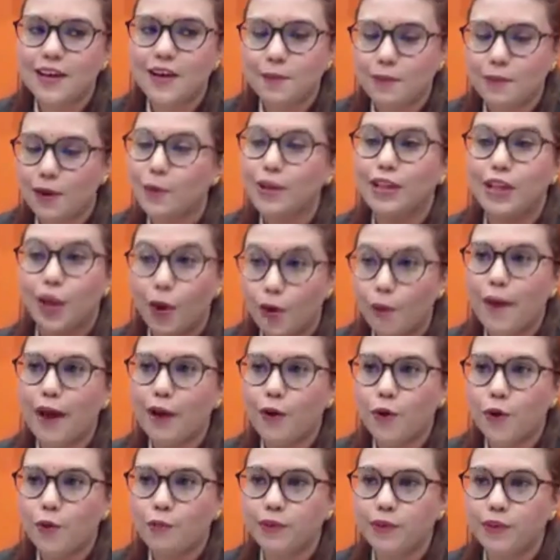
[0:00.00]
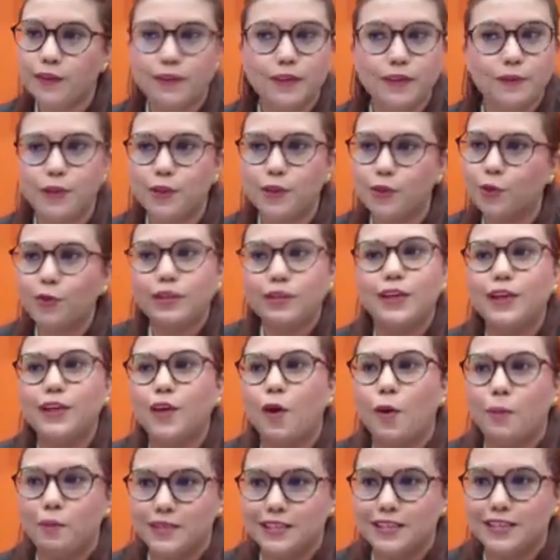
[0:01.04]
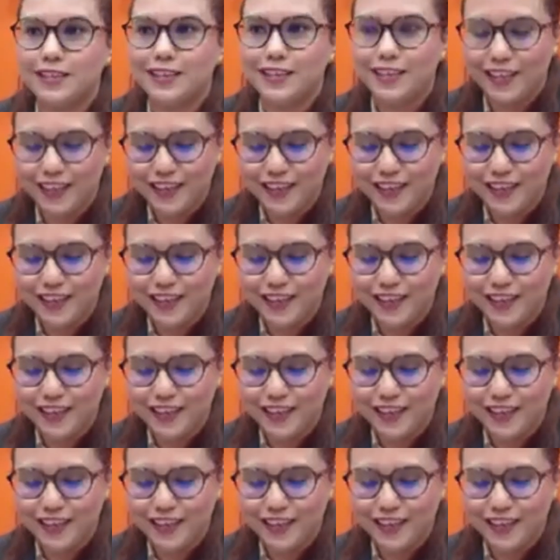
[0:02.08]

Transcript: But when they go back home, it will be totally opposite.